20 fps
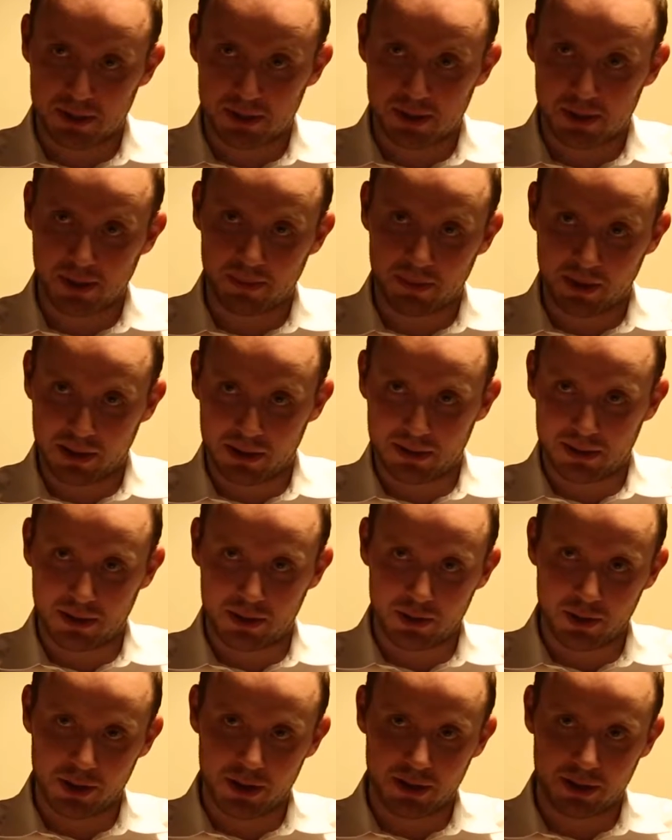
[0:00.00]
something
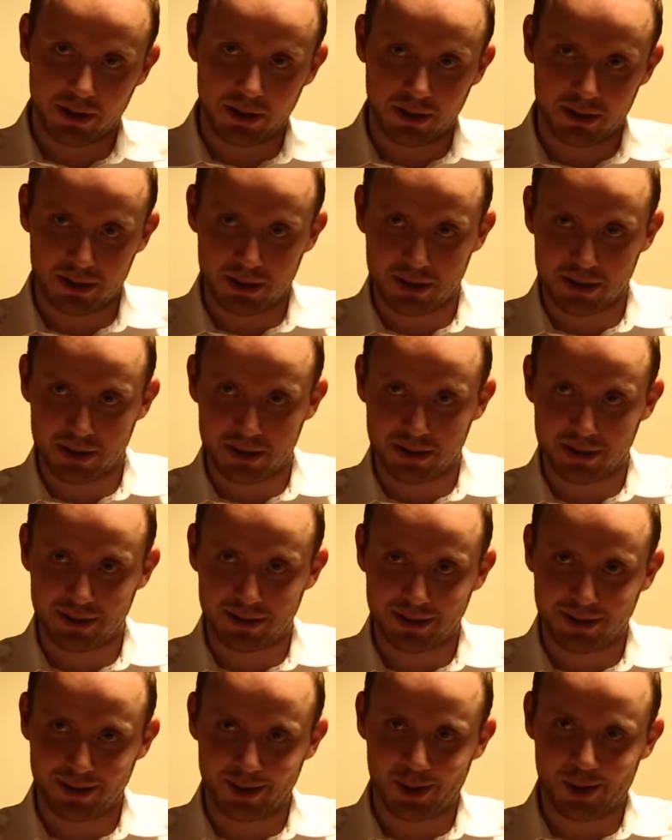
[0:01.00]
Ilya
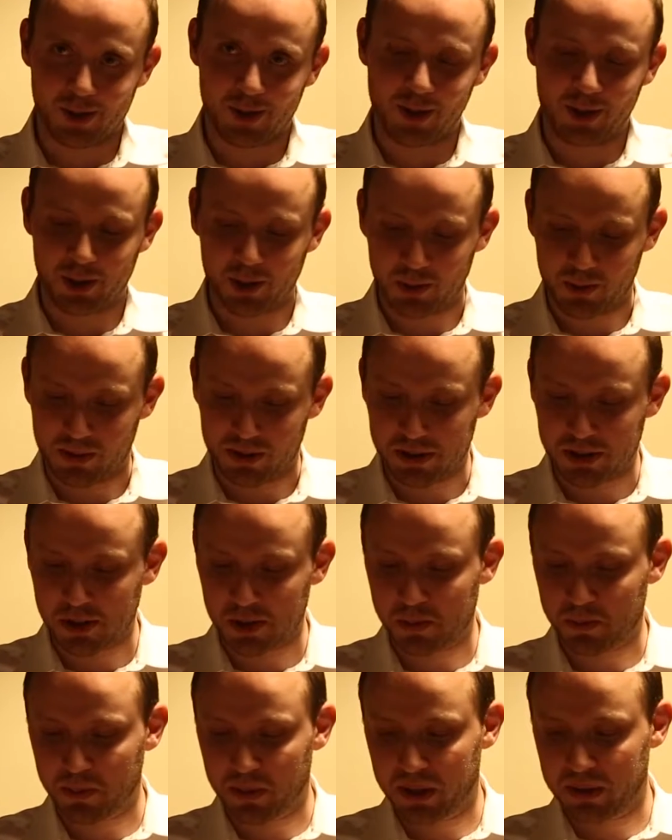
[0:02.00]
can talk to. This
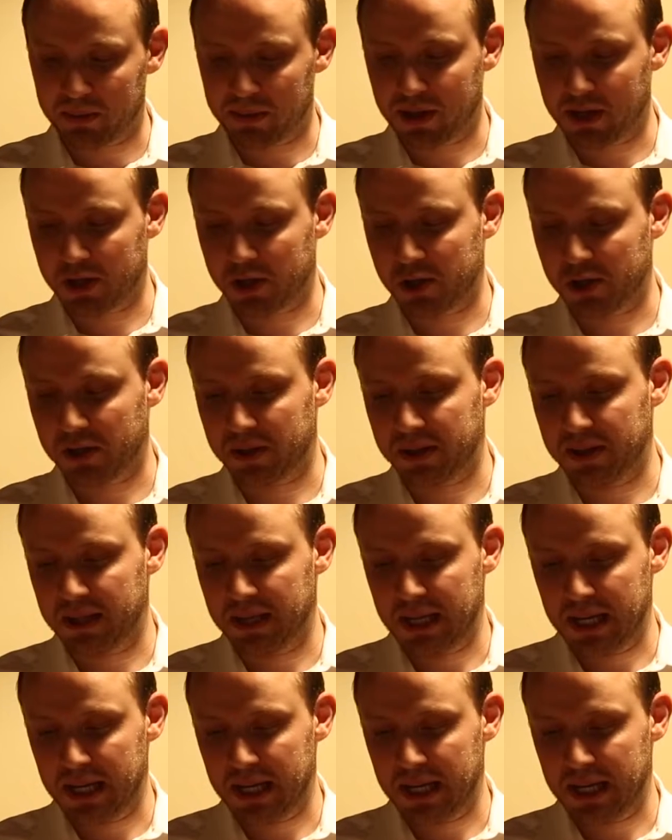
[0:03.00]
is pretty much,